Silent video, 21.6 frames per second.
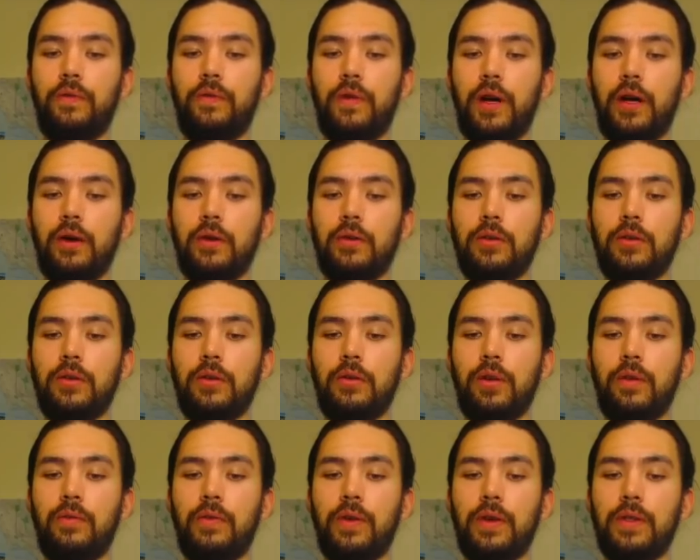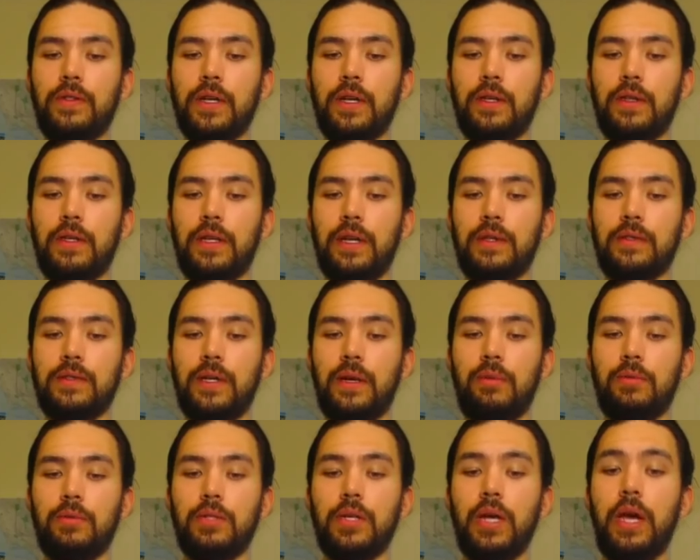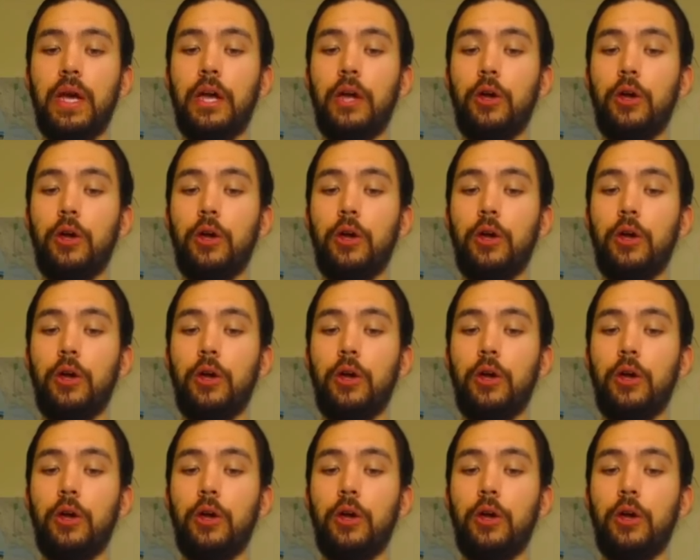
Fire. During your end phase, take 1,000 damage.